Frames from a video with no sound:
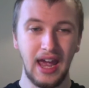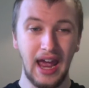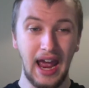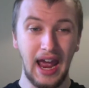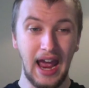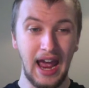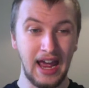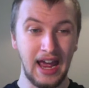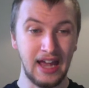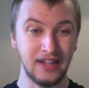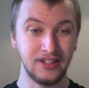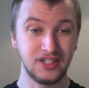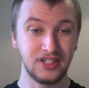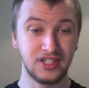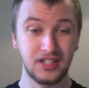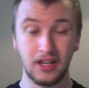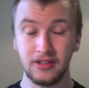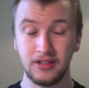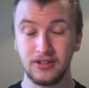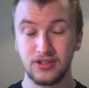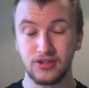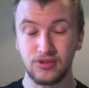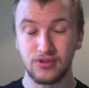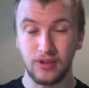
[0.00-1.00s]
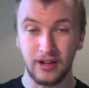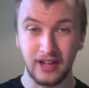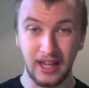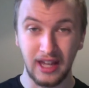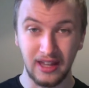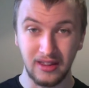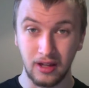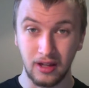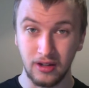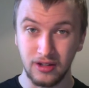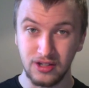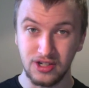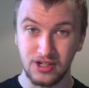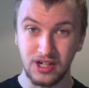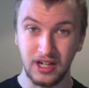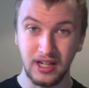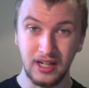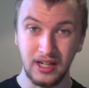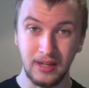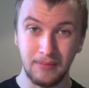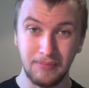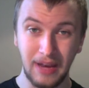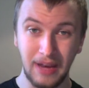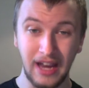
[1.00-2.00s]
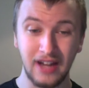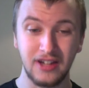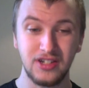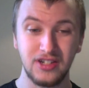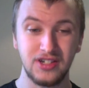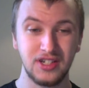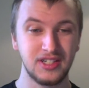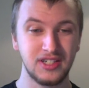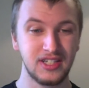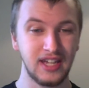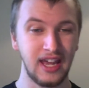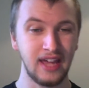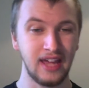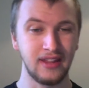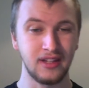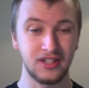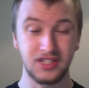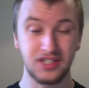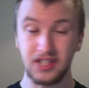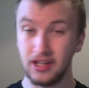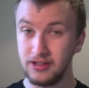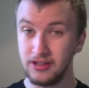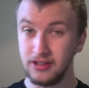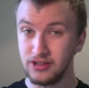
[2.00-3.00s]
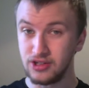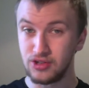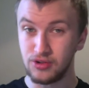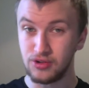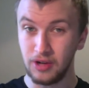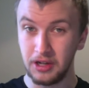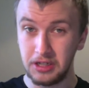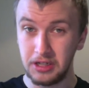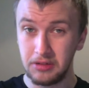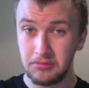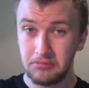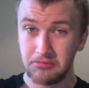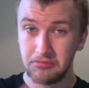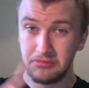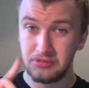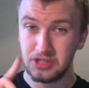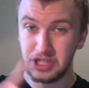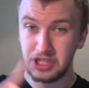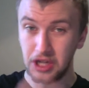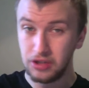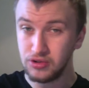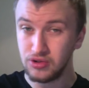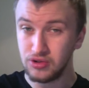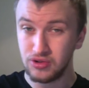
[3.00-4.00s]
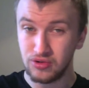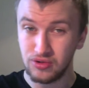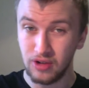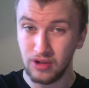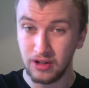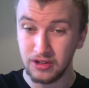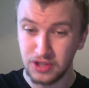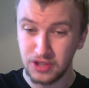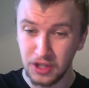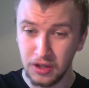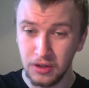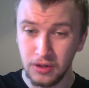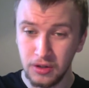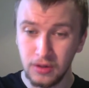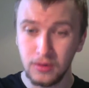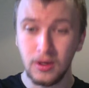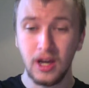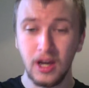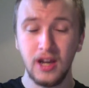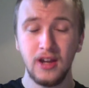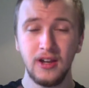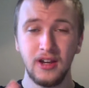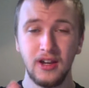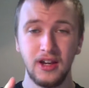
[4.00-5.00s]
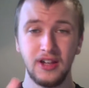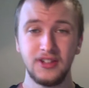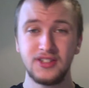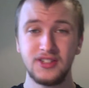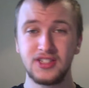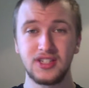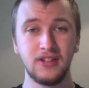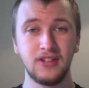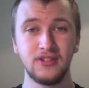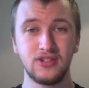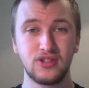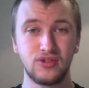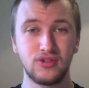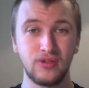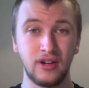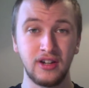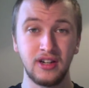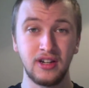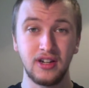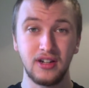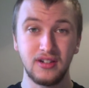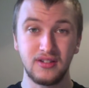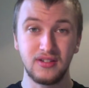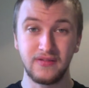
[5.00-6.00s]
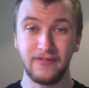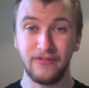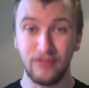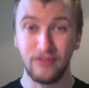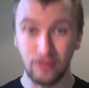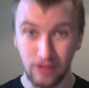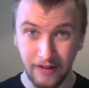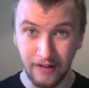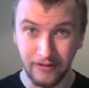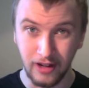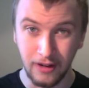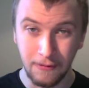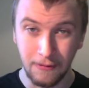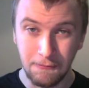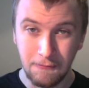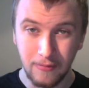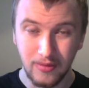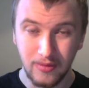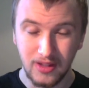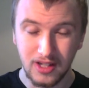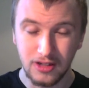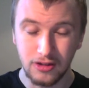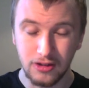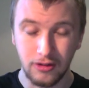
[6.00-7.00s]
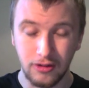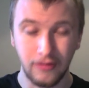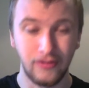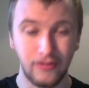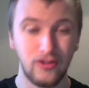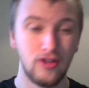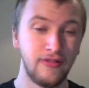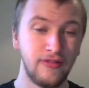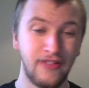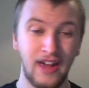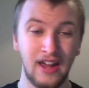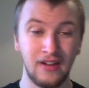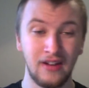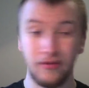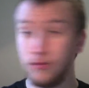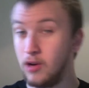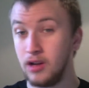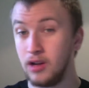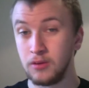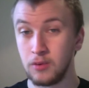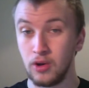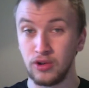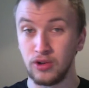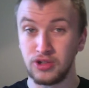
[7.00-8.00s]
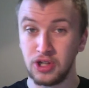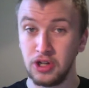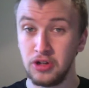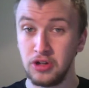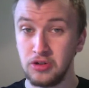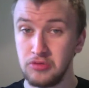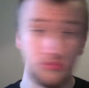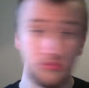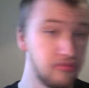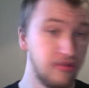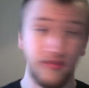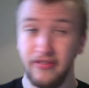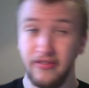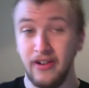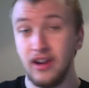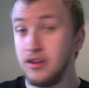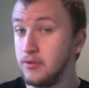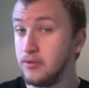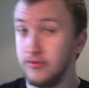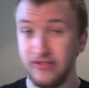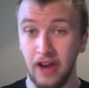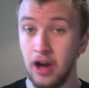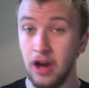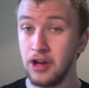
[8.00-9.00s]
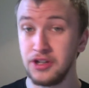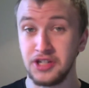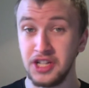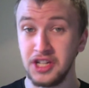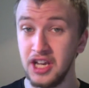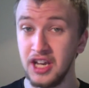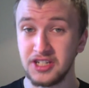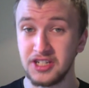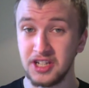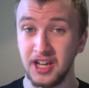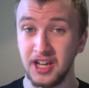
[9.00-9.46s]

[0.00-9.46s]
and Sudden Strike Anthology packages together Sudden Strike, Sudden Strike 2, and Sudden Strike Forever. So if you're a fan of World War II and a fan of RTS